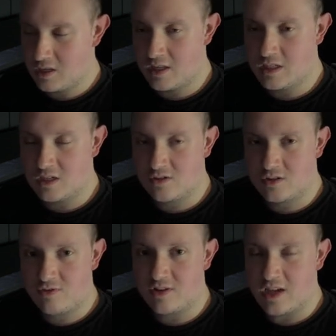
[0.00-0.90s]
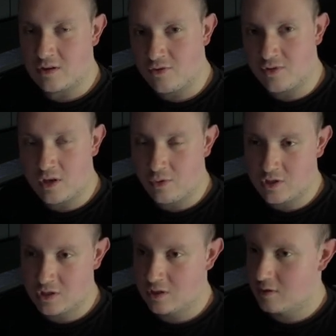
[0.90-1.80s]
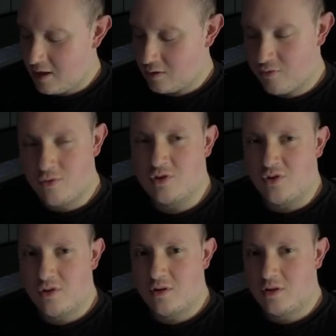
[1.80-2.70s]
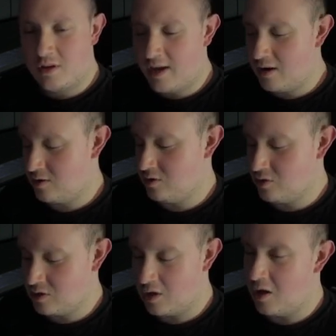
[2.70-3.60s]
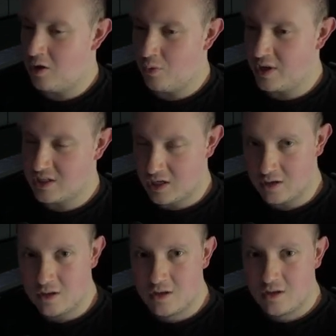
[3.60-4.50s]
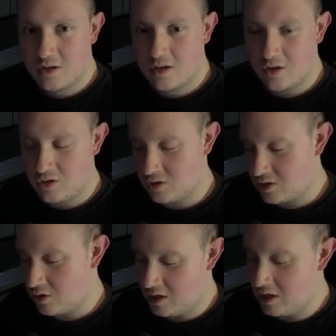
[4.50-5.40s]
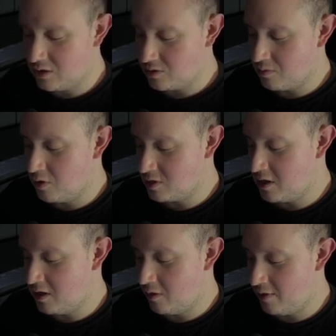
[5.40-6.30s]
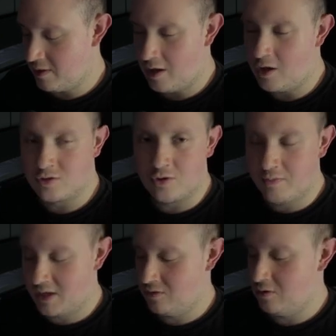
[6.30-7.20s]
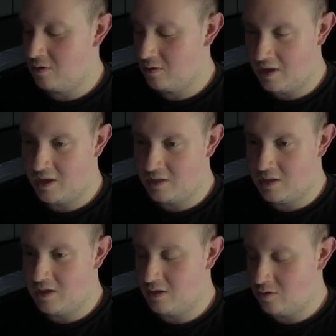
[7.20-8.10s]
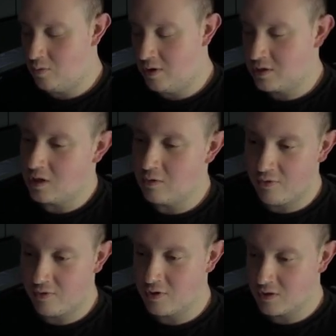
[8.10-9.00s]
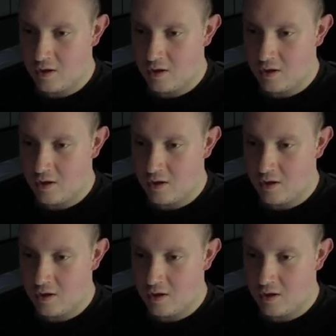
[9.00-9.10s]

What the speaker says: It takes that stress out of the equation. And of course, Gallagher doesn't always heal. He just heals mostly when the auto battle thinks someone is low, of course.